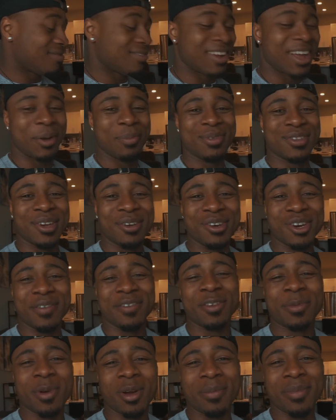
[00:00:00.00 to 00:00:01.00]
I'm so
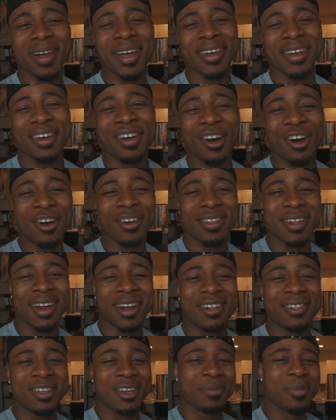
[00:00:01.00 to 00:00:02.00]
nervous about buying a car that I
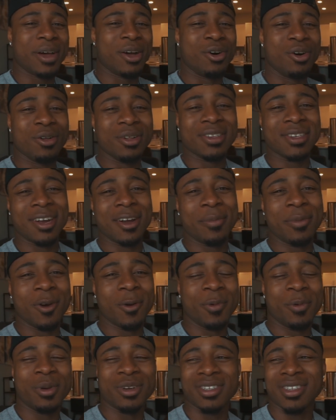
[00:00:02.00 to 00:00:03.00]
clean my whole entire
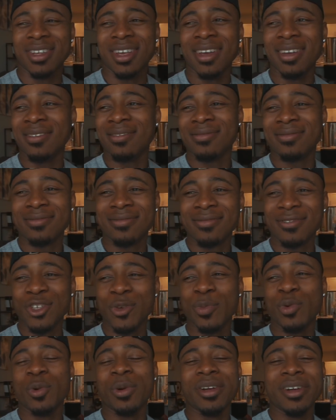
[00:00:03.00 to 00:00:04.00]
apartment, which is like
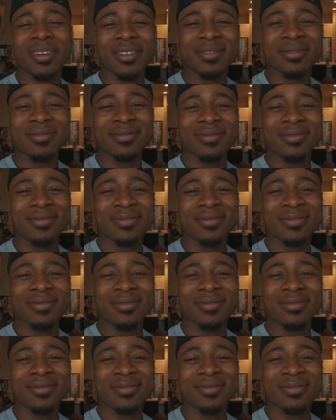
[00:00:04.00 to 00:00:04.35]
super weird.